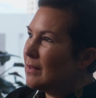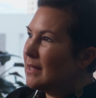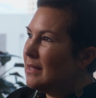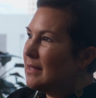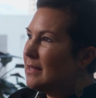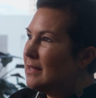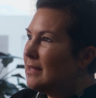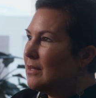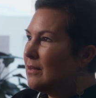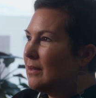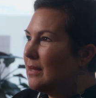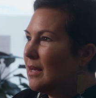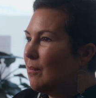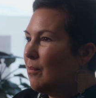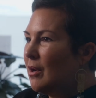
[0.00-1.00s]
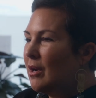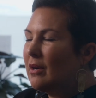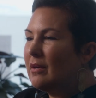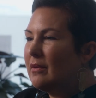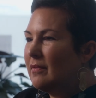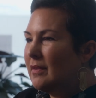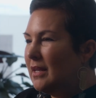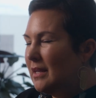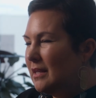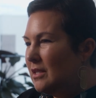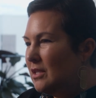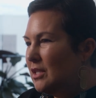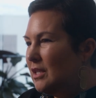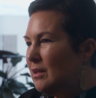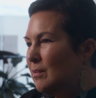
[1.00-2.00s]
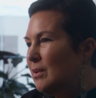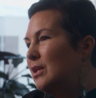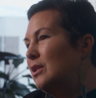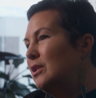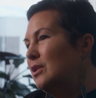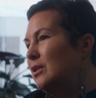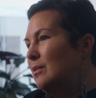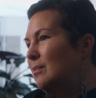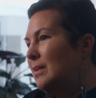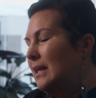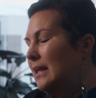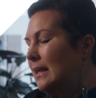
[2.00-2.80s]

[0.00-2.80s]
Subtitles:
consider it a part of ESG, but it should be.